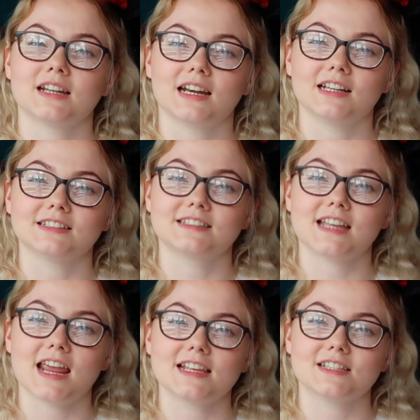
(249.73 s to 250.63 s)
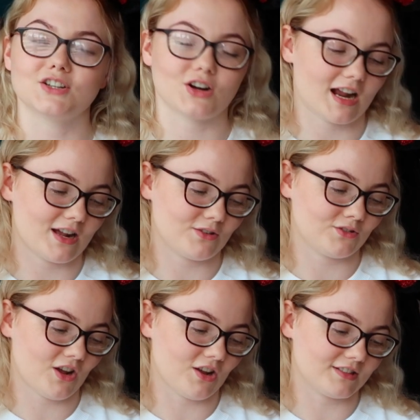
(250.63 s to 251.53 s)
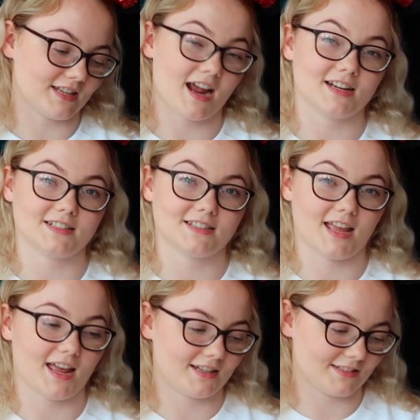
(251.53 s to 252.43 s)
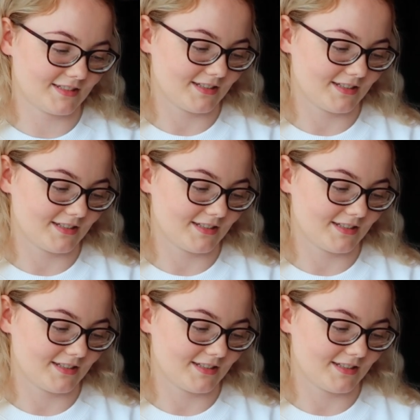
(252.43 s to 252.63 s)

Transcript: a little daisy crown on Dinah's head.